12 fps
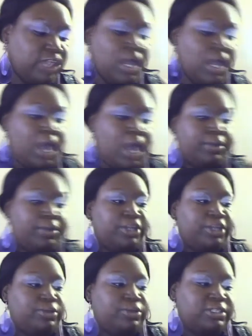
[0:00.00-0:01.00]
I'm going to
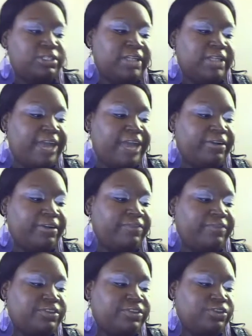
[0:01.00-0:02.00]
use the lighter of the
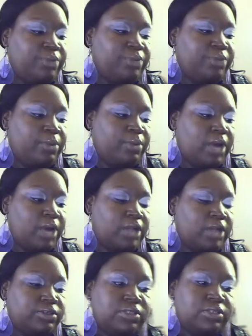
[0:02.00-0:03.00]
two purple colors.
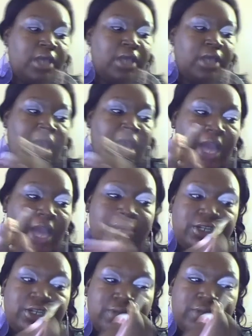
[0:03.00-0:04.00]
And I'm going to
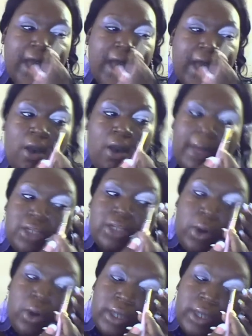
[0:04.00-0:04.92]
do that on my lower